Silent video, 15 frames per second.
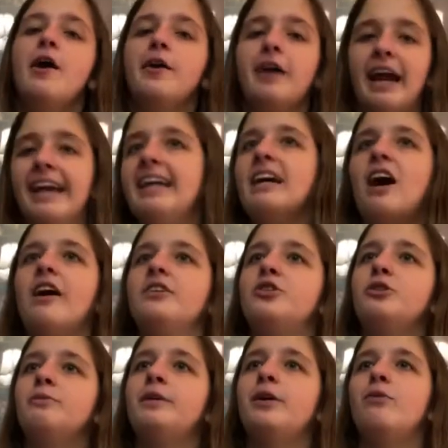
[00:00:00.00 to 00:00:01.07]
any
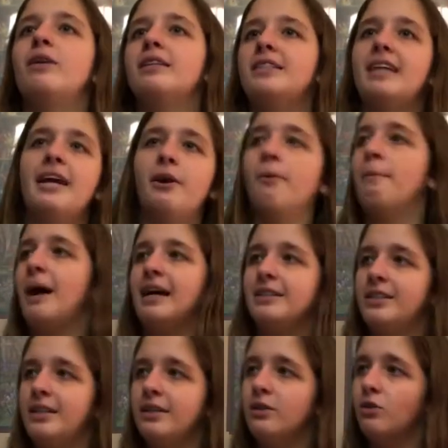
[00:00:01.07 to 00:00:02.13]
costume you want to set your
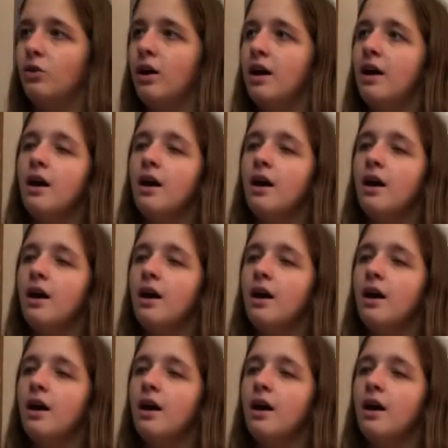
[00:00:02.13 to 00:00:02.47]
mind to,